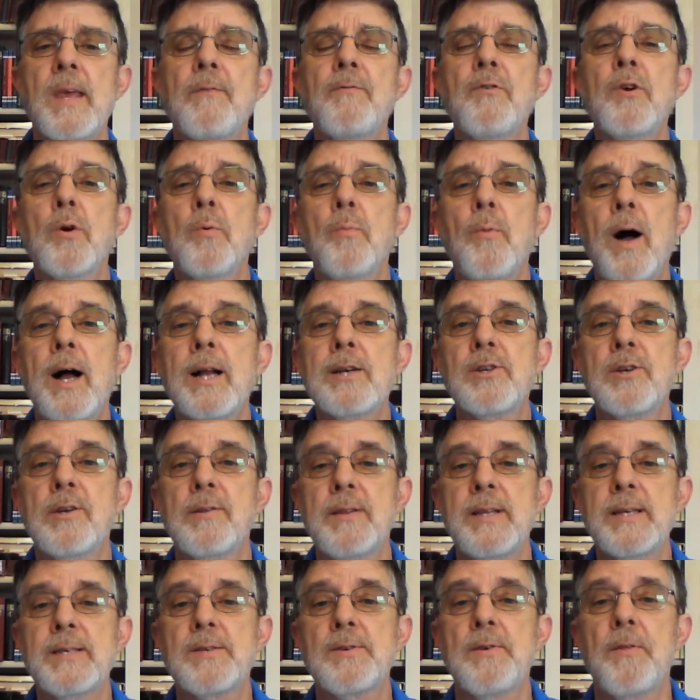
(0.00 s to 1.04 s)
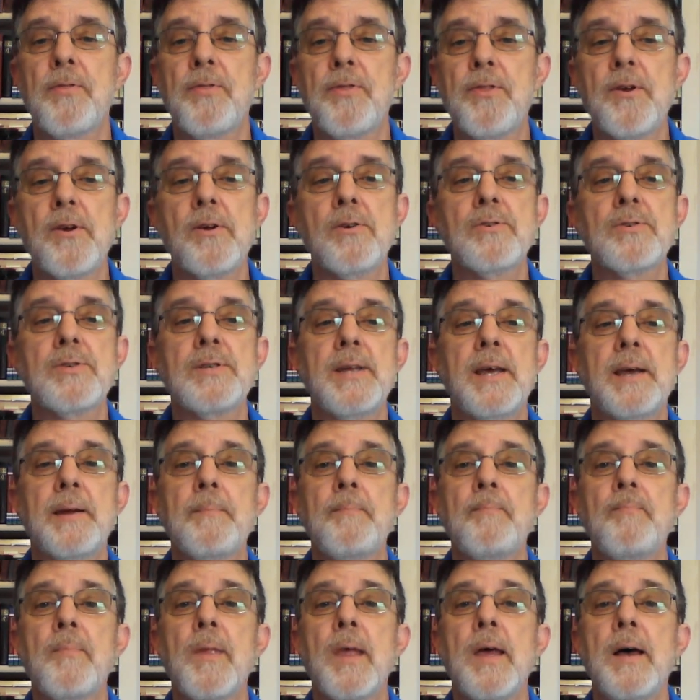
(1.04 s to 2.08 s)
If you're watching this on
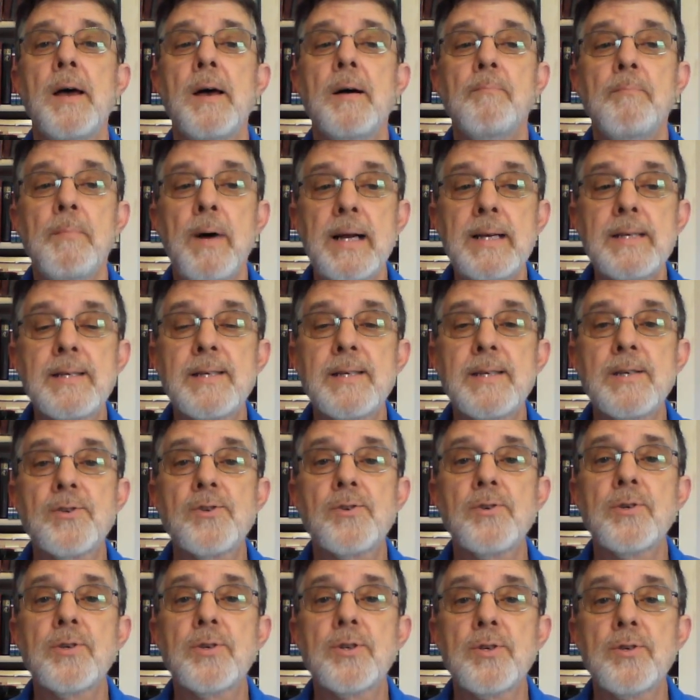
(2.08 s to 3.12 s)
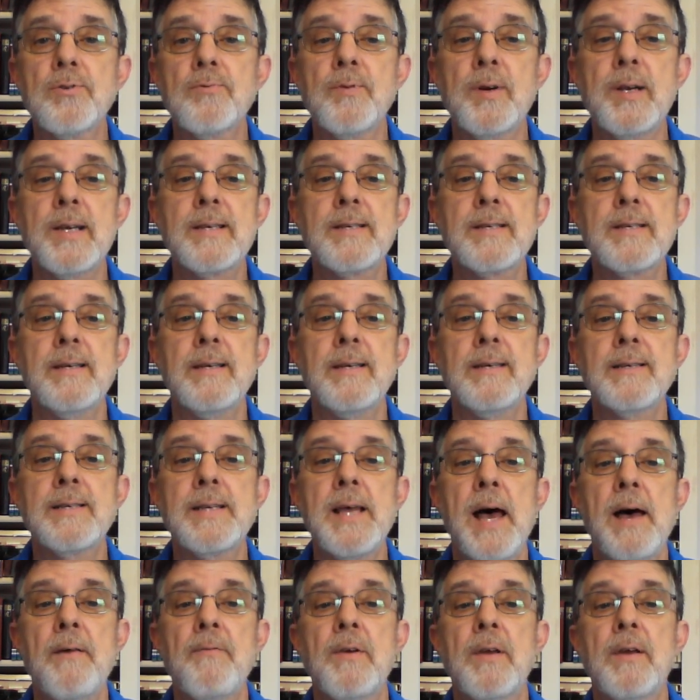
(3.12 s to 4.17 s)
Thursday, my sister Teresa is
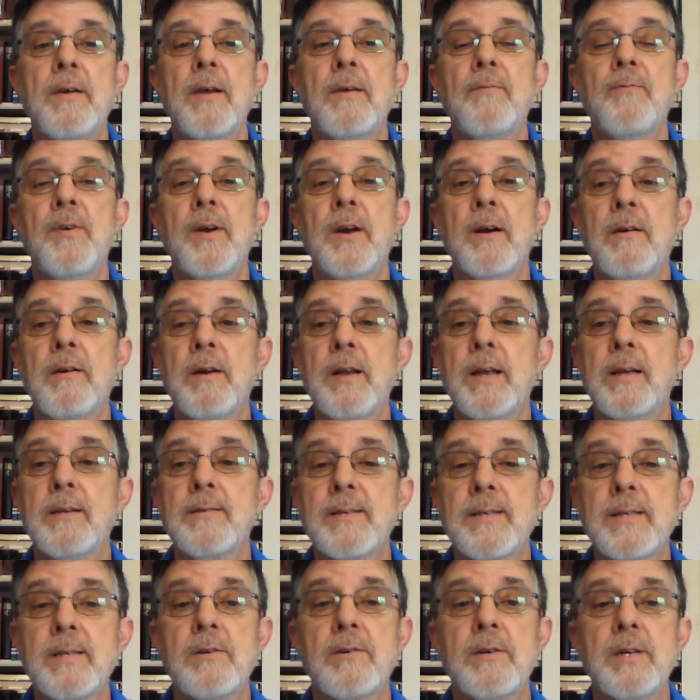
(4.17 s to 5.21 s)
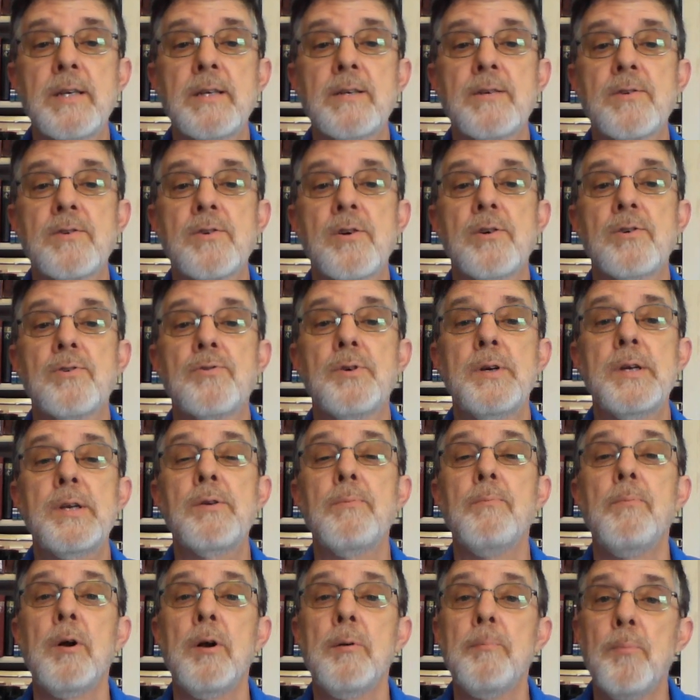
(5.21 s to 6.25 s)
having very serious surgery
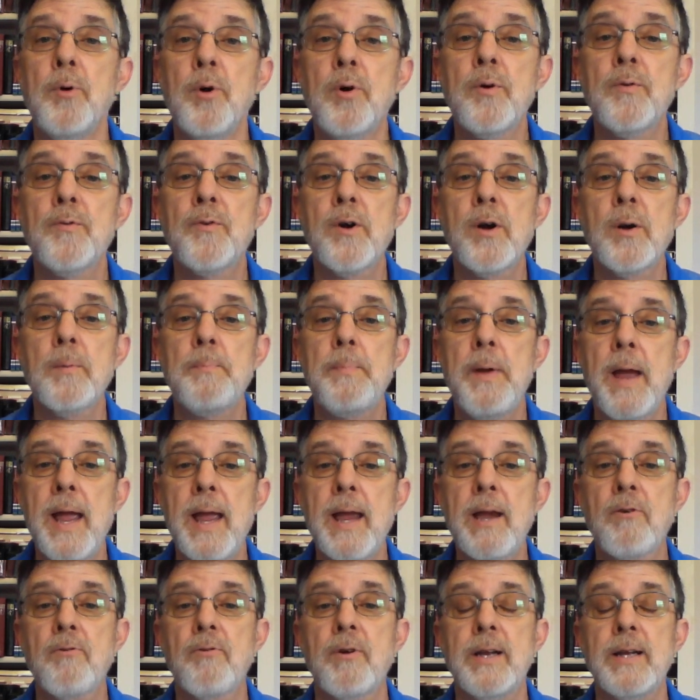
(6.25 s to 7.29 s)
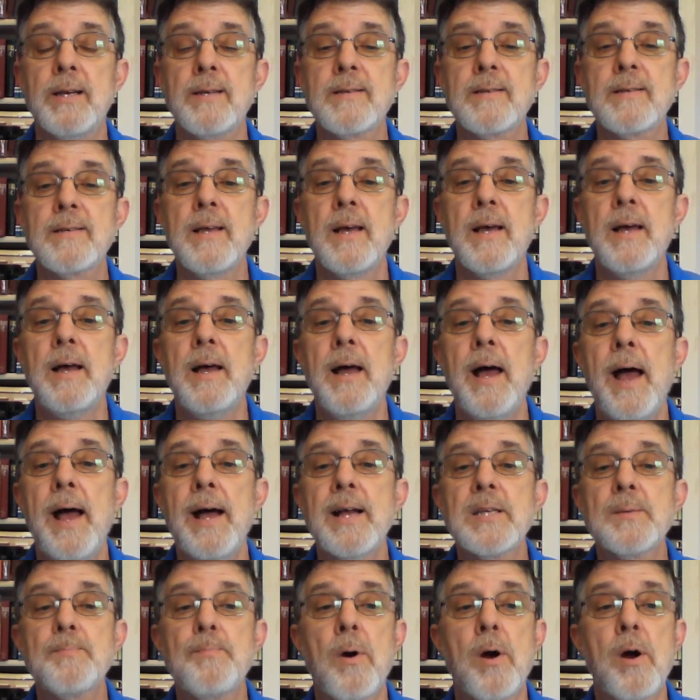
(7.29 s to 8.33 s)
to remove her pancreas
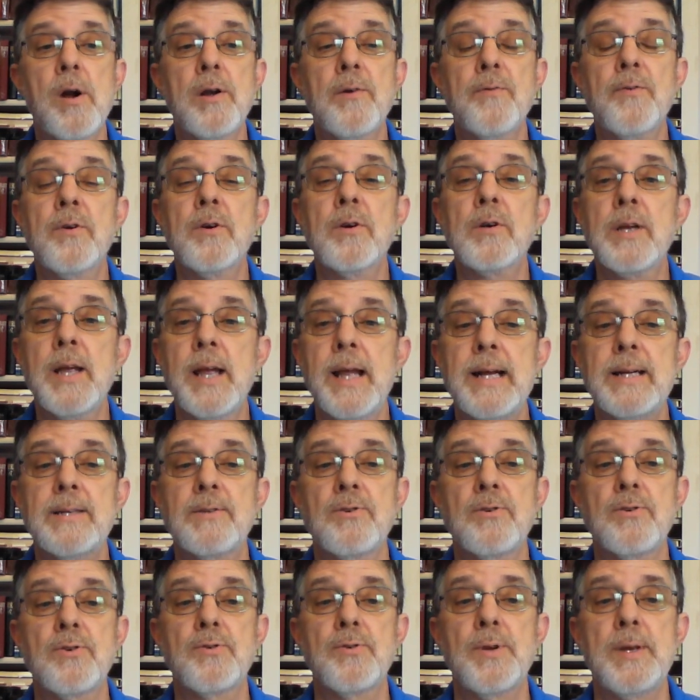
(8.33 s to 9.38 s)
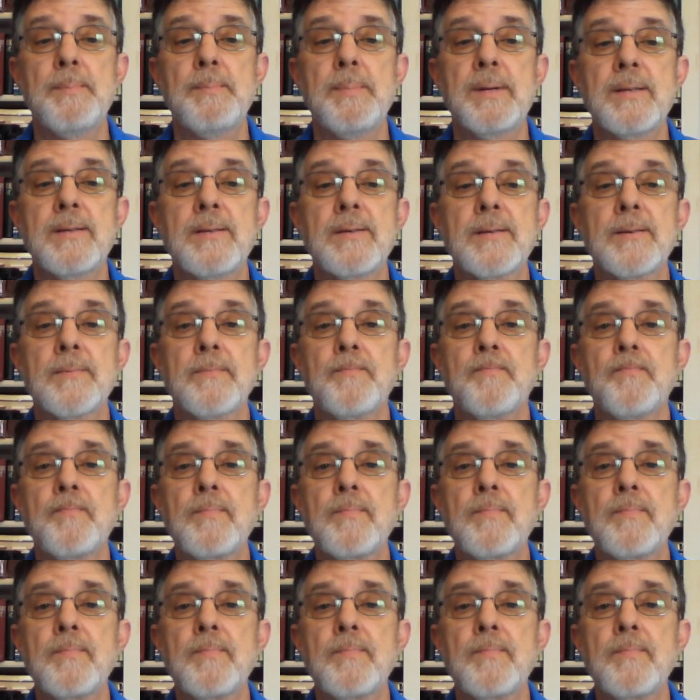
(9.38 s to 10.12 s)
as part of her cancer treatments.